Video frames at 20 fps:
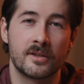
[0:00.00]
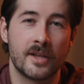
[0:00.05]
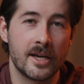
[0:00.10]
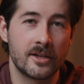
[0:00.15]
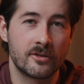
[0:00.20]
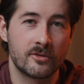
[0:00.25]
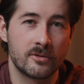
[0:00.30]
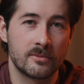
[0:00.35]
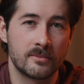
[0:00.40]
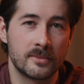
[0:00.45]

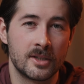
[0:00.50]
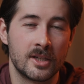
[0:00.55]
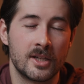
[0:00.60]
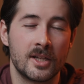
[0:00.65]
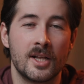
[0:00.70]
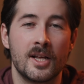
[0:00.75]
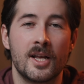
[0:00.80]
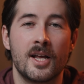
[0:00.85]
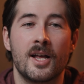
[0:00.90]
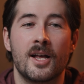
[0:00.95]
Lightroom.
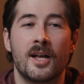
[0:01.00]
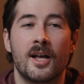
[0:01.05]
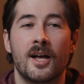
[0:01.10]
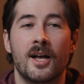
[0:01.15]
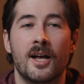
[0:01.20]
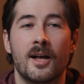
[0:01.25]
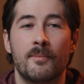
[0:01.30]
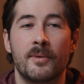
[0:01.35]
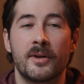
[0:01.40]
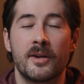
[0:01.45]

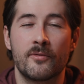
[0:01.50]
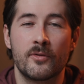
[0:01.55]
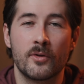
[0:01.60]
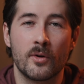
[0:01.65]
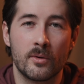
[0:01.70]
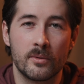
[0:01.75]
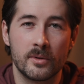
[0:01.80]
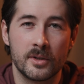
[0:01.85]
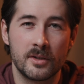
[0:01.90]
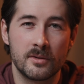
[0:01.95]
But if you
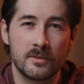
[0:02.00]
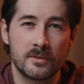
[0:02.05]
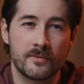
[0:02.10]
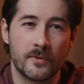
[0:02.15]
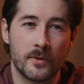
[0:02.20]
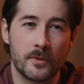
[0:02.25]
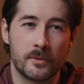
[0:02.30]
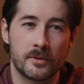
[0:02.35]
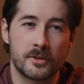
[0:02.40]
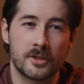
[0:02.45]
only use
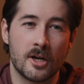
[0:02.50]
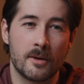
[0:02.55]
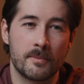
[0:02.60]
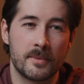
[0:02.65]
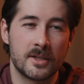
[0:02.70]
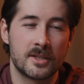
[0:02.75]
Photoshop,